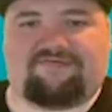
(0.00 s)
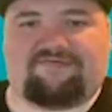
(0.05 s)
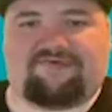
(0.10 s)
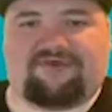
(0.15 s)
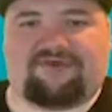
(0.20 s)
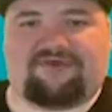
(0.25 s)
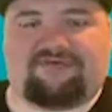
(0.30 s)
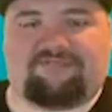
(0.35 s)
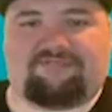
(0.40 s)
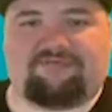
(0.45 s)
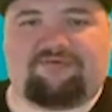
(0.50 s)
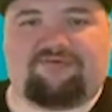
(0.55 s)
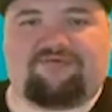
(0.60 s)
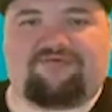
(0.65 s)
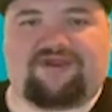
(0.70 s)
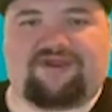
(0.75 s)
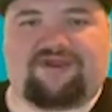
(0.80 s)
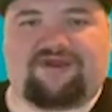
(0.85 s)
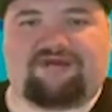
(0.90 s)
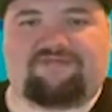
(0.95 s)

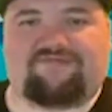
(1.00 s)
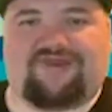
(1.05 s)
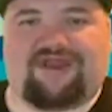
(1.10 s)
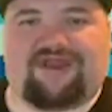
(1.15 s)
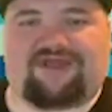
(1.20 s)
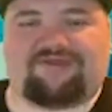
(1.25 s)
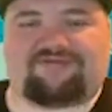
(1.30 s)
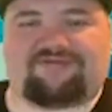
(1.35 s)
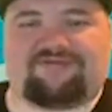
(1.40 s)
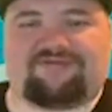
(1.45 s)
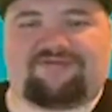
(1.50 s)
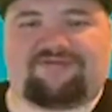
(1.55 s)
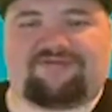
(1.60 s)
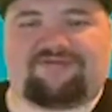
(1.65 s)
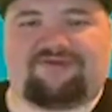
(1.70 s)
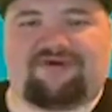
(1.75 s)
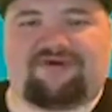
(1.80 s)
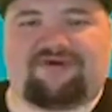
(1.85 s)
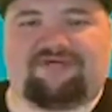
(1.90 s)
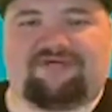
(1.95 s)
moving of assets
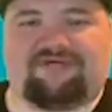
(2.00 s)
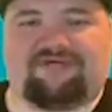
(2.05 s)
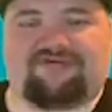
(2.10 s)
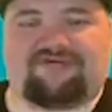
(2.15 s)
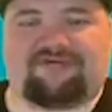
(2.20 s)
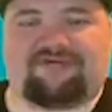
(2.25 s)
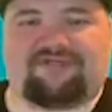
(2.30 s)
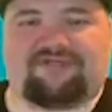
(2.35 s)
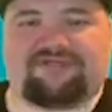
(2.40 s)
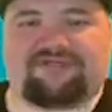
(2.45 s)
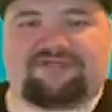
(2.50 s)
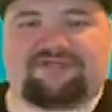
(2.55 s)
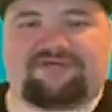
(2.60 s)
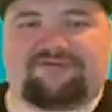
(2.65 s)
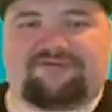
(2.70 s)
and wealth to a digital